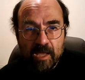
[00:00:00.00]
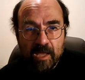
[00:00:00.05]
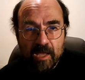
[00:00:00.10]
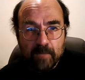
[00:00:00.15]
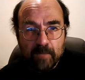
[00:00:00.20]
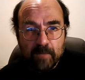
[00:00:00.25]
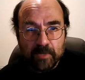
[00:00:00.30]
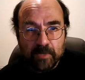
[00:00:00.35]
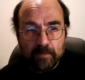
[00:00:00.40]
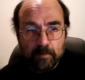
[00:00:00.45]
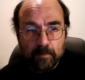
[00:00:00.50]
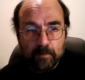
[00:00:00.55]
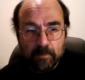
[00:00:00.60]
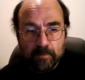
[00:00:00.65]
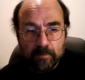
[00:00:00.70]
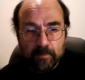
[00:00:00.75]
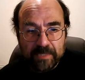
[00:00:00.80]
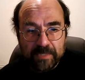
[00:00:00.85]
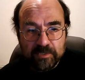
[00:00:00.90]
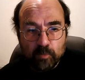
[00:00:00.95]
But coming more
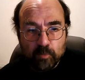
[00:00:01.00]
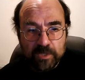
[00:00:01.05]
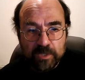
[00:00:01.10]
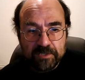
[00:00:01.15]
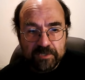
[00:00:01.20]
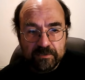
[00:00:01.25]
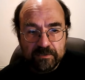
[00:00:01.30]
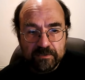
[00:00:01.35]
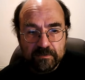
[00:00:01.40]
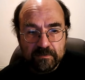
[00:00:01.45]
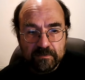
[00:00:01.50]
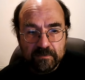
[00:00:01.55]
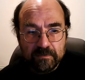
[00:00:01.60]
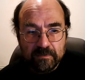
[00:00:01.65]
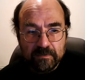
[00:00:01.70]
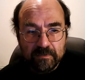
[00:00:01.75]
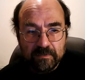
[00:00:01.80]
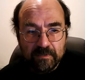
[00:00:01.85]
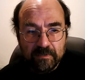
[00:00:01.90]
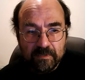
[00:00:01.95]
back to Western
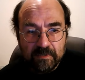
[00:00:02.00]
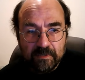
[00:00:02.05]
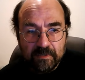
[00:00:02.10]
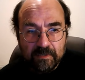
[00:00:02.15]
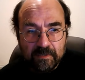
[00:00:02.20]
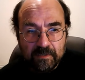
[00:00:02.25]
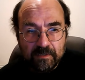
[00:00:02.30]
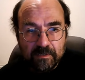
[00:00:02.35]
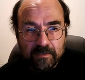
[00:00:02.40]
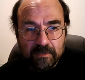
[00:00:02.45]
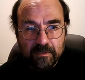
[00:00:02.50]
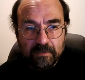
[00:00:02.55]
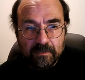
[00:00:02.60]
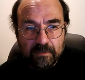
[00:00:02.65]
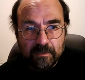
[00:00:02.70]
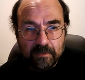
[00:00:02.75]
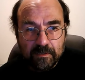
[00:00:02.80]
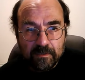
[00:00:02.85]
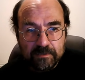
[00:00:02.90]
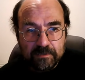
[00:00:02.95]

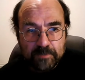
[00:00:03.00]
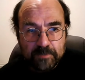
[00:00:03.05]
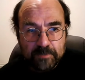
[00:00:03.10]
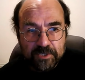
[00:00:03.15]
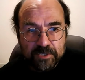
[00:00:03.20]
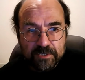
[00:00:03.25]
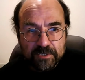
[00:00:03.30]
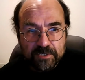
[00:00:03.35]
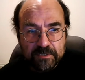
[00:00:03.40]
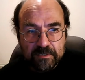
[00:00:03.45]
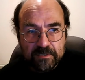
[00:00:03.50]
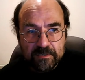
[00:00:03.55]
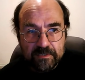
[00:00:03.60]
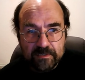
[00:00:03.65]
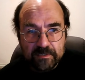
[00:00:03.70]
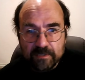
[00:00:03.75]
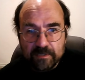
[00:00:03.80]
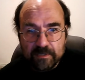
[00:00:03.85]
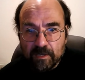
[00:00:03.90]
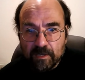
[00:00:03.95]
art images,